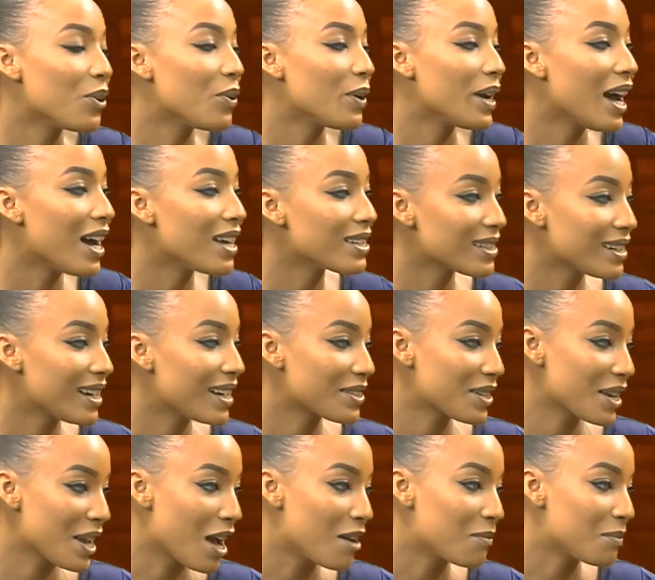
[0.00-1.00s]
no, it hasn't
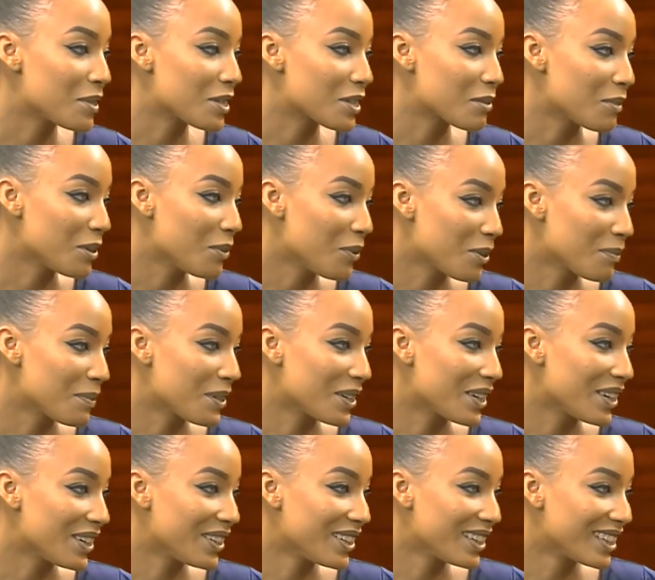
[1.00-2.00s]
actually happened to me. What it
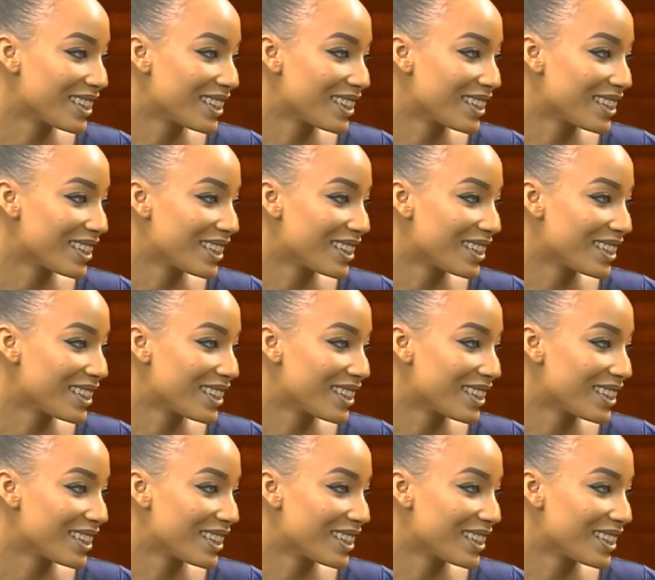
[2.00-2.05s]
hasn't you? happened